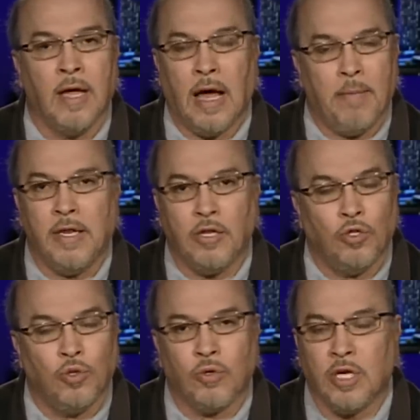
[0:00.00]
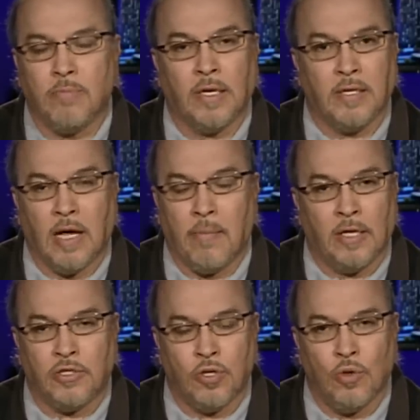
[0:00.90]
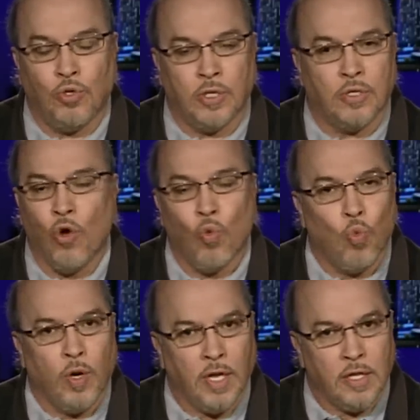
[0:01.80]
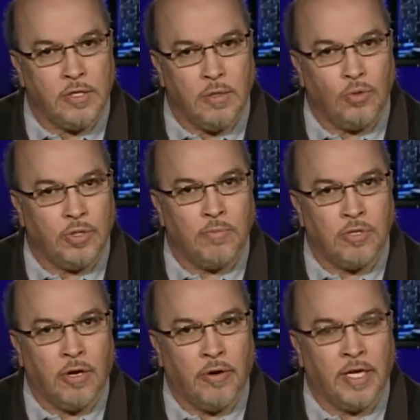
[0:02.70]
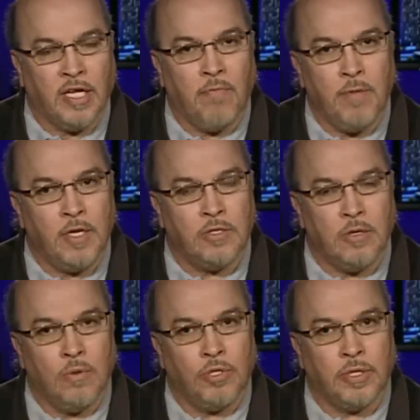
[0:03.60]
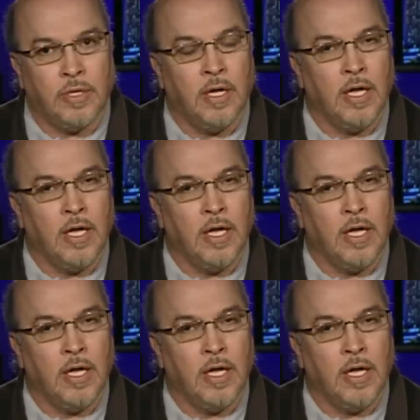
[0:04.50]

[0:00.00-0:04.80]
I mean, you're talking about, about solutions. What are the solutions? I'm sorry, give me a solution.